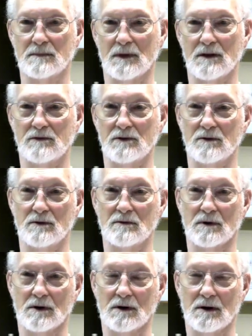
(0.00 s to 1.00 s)
if you
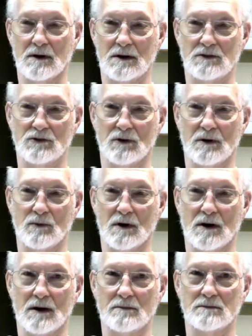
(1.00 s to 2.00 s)
enjoy what
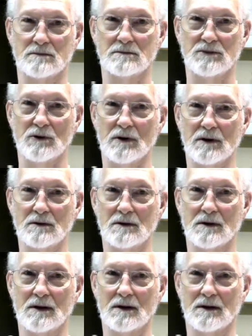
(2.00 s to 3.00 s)
I'm doing,
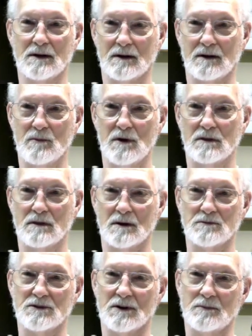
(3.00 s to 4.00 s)
give me a
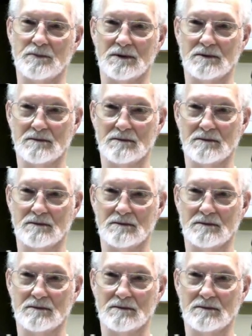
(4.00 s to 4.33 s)
thumbs up and